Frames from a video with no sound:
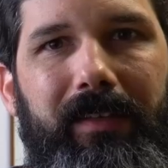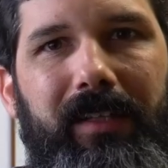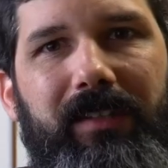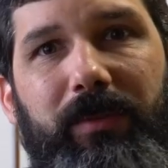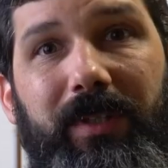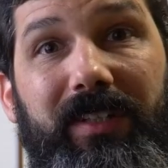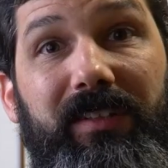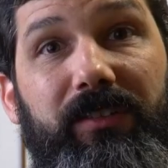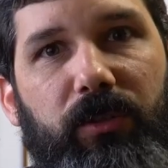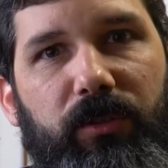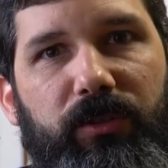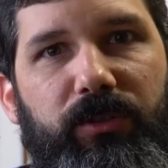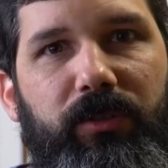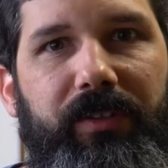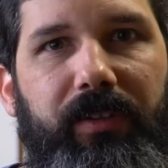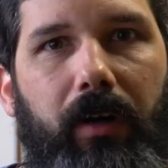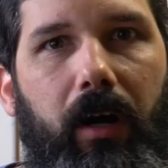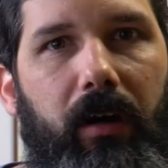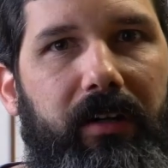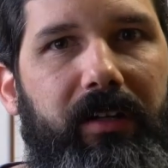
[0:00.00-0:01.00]
This one is also
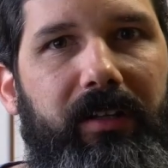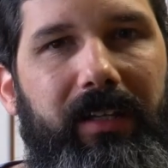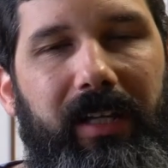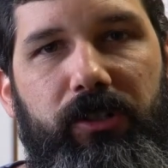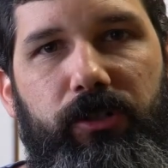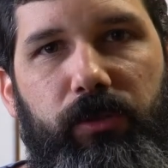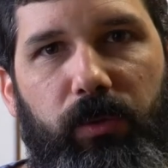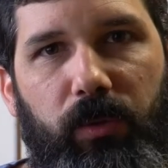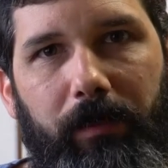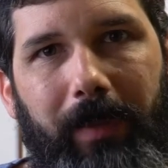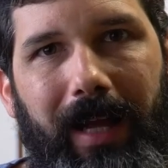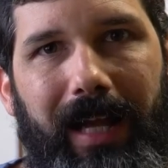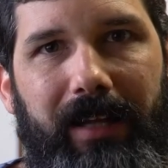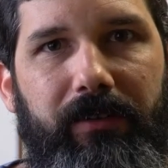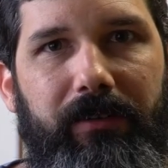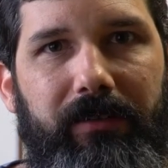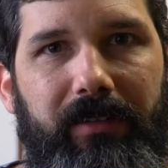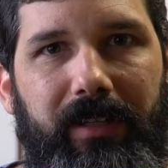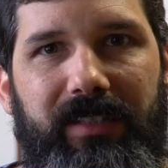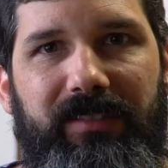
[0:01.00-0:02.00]
an architectural
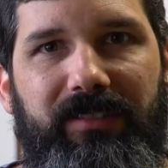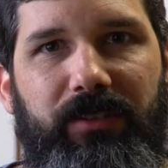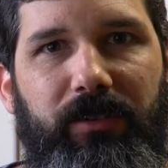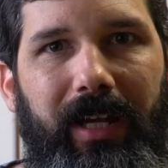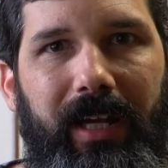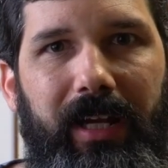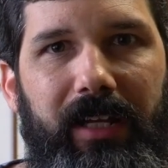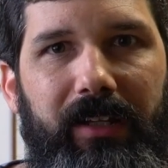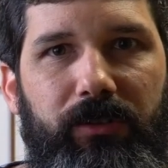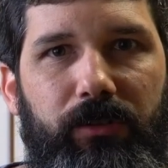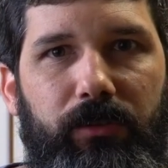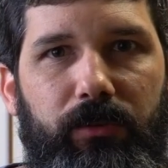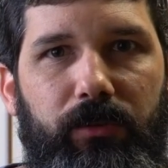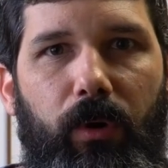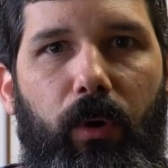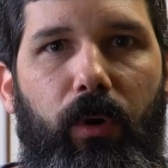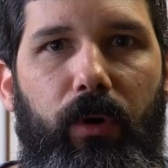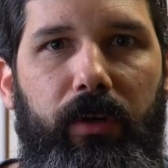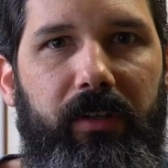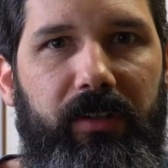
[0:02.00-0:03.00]
pattern that's trying to
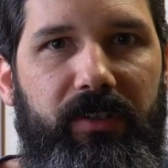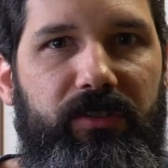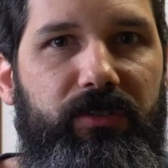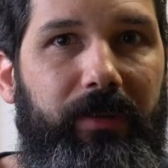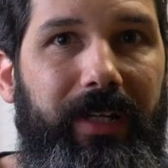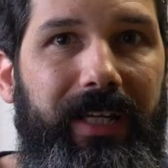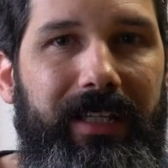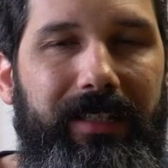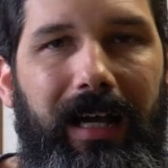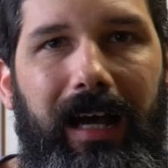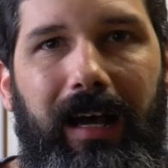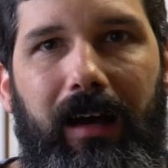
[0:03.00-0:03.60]
orchestrate